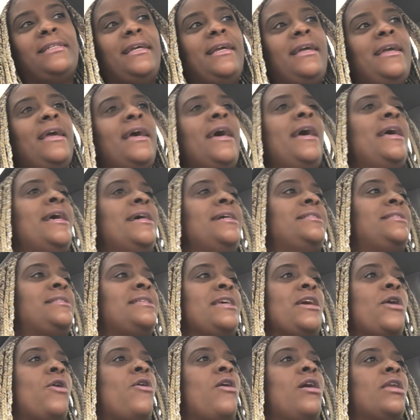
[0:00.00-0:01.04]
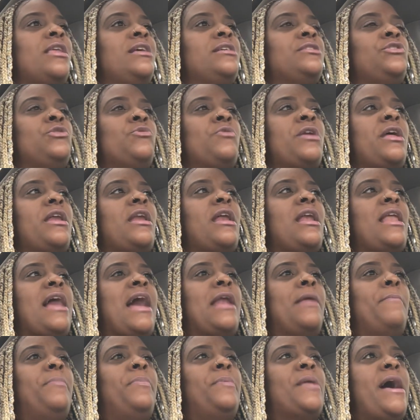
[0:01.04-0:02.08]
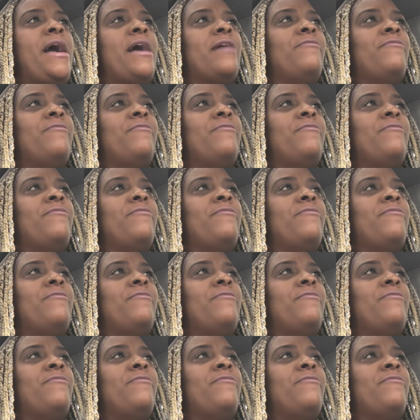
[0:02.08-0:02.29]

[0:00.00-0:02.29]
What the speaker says: see all this doing, and a lot of